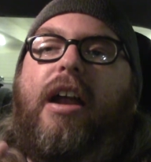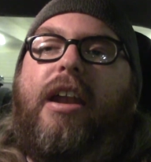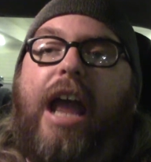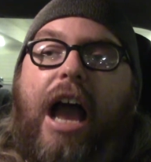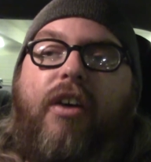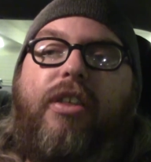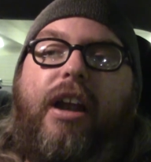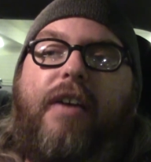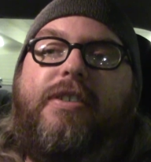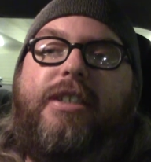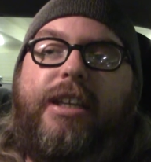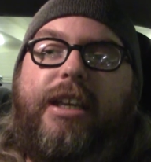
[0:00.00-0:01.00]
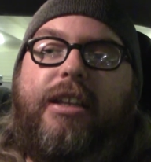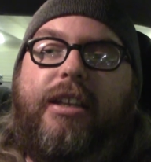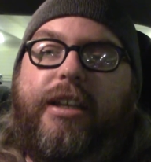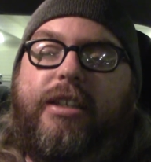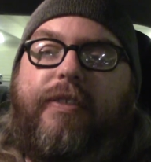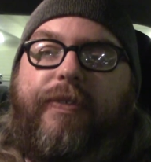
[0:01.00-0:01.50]
now that I've seen
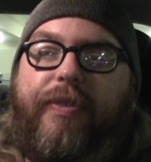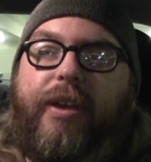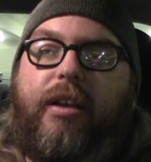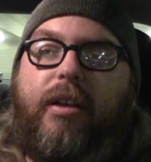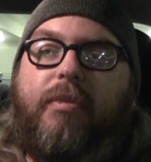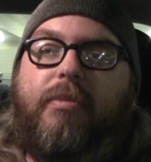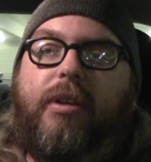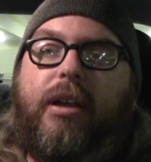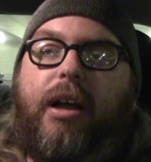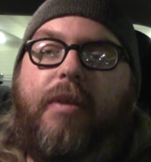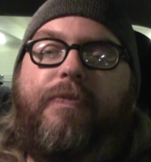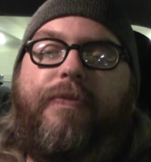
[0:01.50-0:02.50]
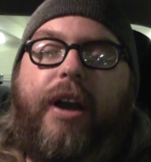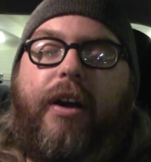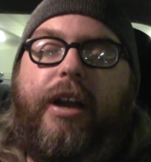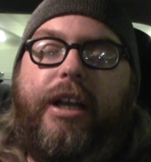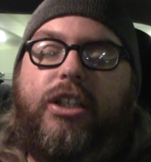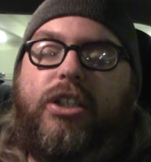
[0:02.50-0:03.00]
this film, I'm
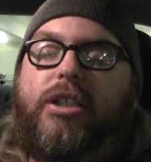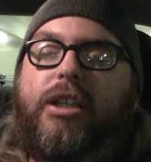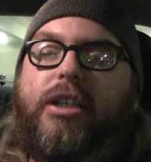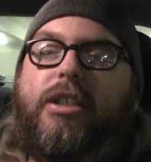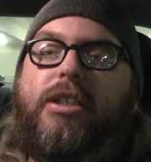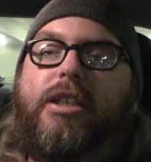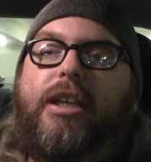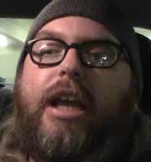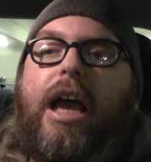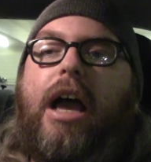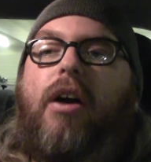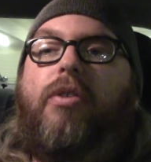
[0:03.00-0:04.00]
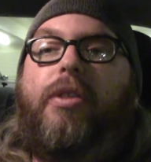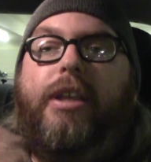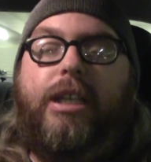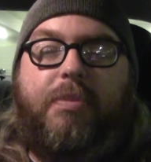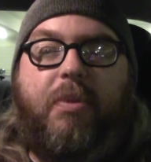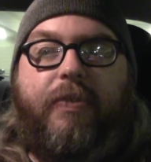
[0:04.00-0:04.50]
very interested to see how
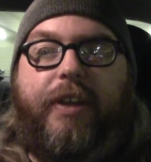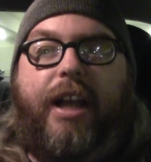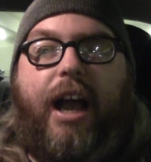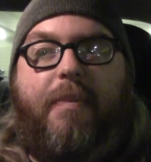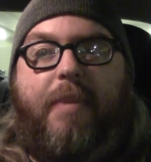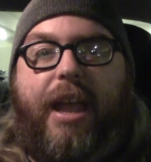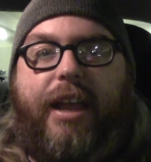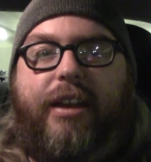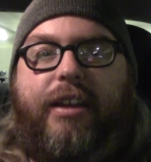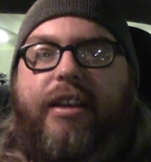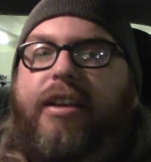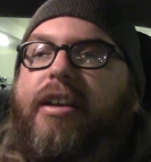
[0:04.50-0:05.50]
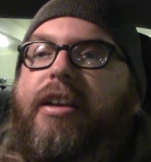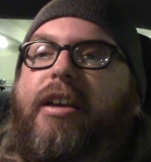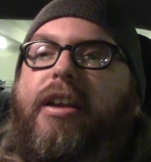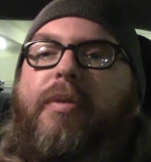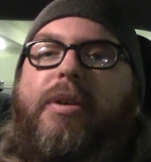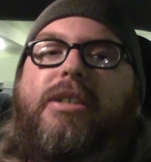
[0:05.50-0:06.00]
this movie got made.
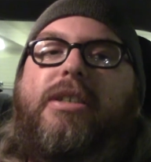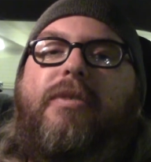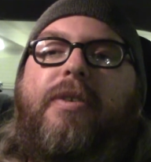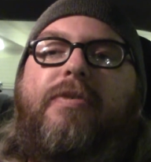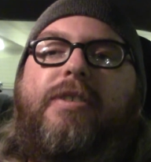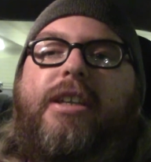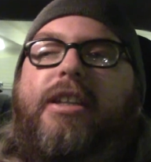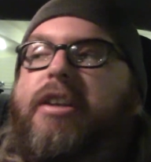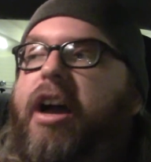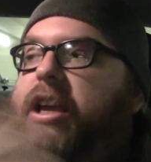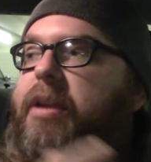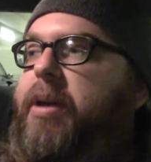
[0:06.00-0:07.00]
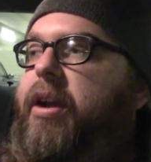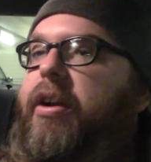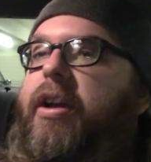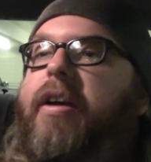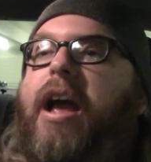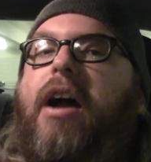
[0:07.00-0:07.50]
You know, we, we've seen the
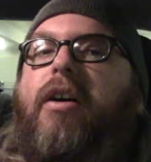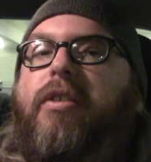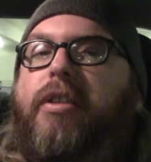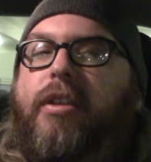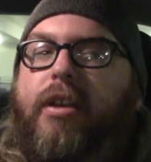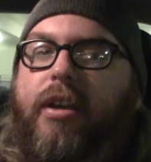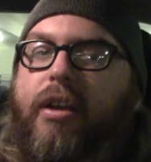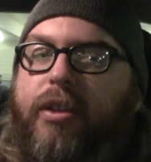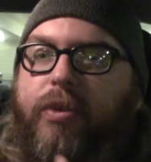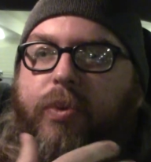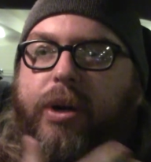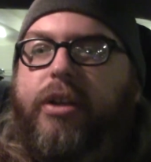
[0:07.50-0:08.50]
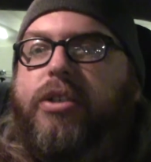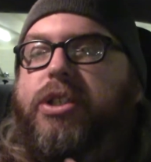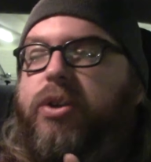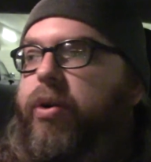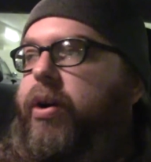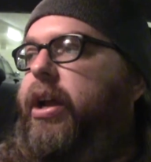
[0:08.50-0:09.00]
documentary of how the real
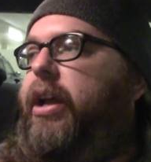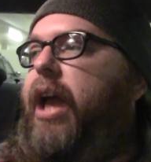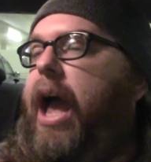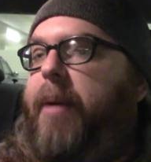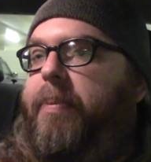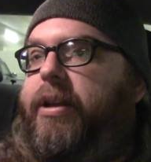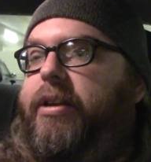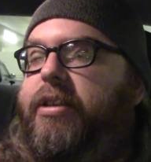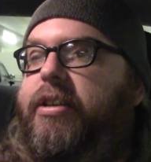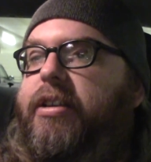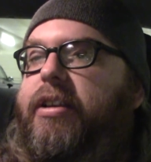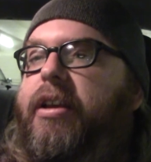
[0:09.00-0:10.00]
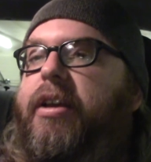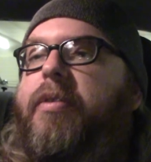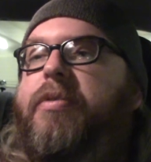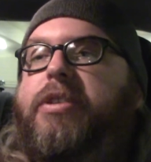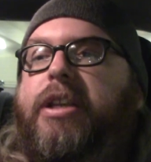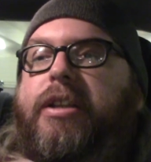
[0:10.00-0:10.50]
story happened.
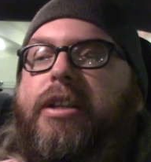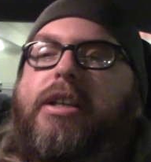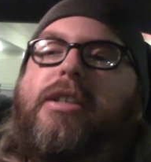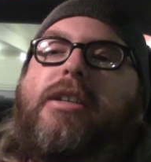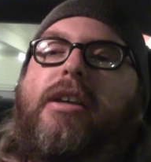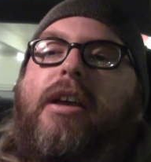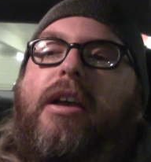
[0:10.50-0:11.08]
We've seen this,